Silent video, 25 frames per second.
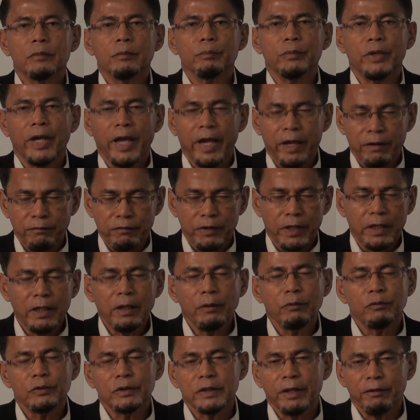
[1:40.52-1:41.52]

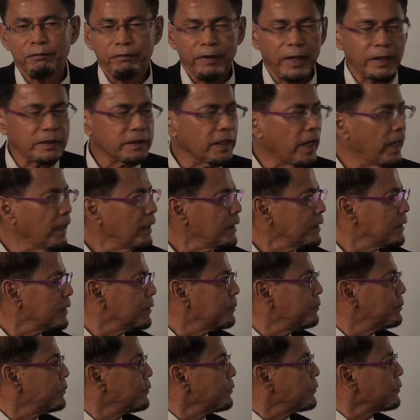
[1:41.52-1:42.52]
behavior which affects
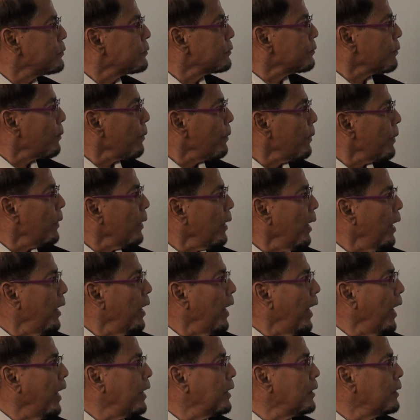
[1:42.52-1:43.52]
us,
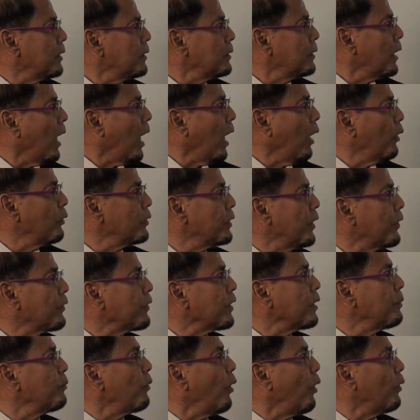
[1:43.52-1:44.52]
and how the
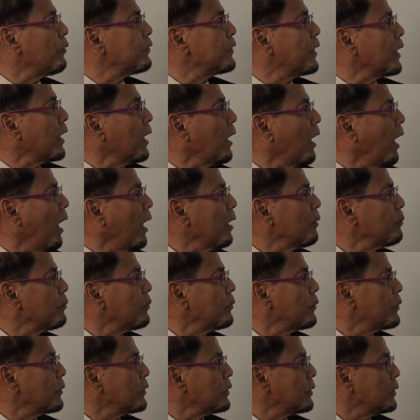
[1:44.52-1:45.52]
realm of the
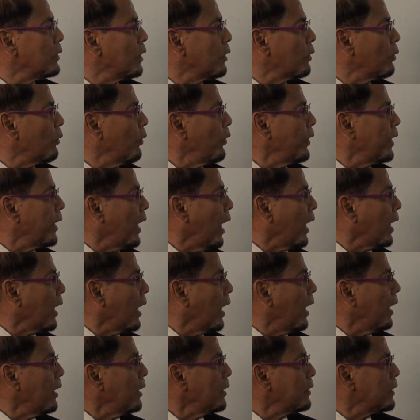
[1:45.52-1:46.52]
qalb, the ruh and
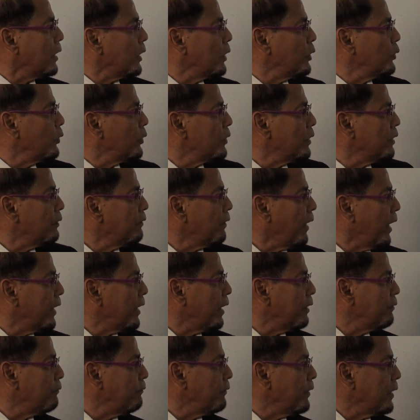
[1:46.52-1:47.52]
akal, the intuitive heart
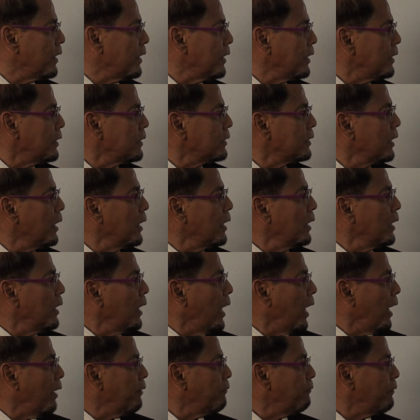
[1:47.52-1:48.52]
and feelings,
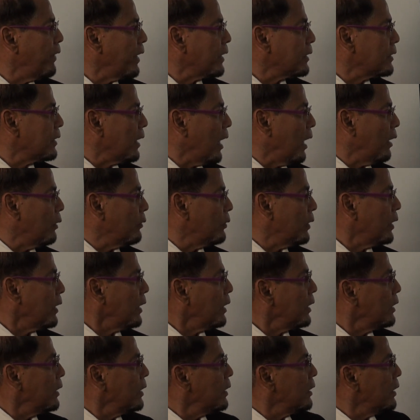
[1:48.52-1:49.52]
affects our